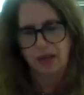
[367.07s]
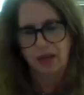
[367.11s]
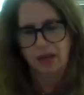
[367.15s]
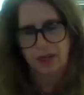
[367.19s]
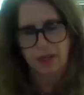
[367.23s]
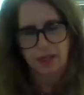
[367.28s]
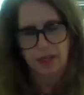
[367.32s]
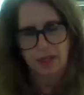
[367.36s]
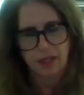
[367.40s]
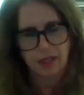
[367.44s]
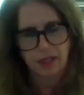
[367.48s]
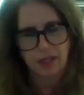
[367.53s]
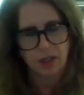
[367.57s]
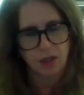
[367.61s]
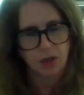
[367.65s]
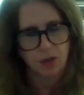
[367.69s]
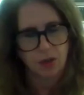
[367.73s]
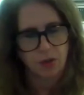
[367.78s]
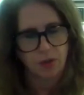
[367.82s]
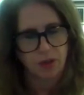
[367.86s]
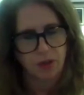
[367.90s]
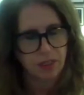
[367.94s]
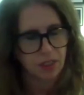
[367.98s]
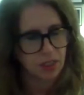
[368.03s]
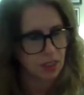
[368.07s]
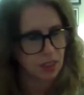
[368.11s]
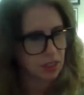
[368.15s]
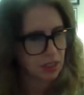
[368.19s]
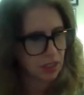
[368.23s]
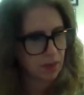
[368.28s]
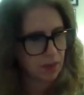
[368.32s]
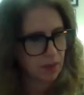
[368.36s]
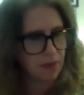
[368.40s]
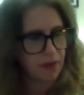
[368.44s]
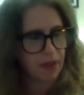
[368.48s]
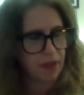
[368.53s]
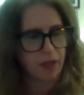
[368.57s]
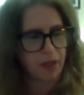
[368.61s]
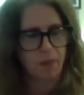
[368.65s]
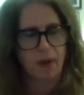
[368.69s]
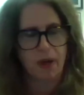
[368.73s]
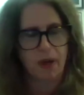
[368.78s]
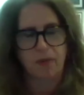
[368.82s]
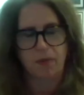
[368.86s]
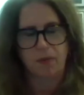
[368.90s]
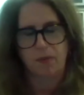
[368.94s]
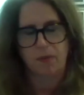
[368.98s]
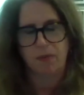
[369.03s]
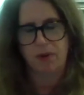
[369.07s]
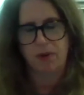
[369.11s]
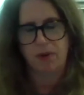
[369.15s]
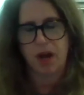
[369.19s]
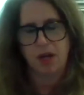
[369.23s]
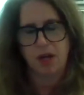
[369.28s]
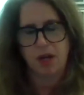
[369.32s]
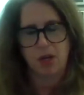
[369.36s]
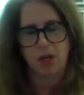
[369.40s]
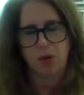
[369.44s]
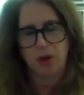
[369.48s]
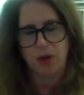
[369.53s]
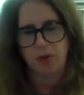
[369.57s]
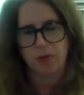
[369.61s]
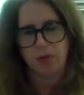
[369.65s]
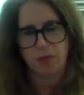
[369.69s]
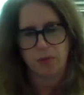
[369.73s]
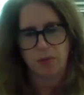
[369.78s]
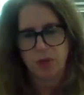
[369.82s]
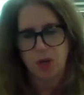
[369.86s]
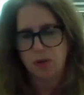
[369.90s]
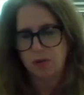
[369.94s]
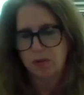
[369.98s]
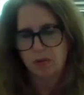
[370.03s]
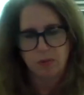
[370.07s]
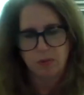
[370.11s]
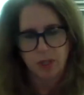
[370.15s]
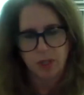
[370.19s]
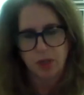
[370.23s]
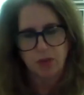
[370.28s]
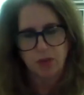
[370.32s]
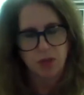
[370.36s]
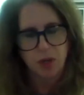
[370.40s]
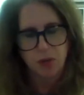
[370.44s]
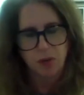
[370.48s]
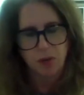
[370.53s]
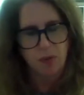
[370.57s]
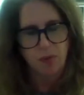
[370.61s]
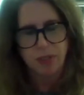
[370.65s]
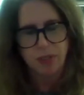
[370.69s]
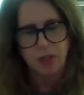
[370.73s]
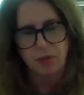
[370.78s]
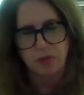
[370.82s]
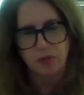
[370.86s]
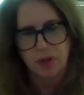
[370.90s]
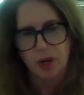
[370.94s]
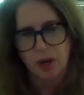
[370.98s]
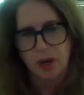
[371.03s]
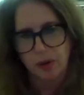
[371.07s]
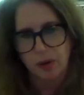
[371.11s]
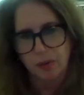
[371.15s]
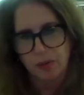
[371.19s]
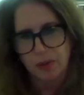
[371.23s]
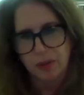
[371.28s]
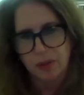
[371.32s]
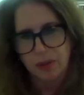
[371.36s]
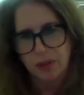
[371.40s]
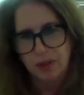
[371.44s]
And I think, it's just the thing about not knowing, no, we don't know what we don't know.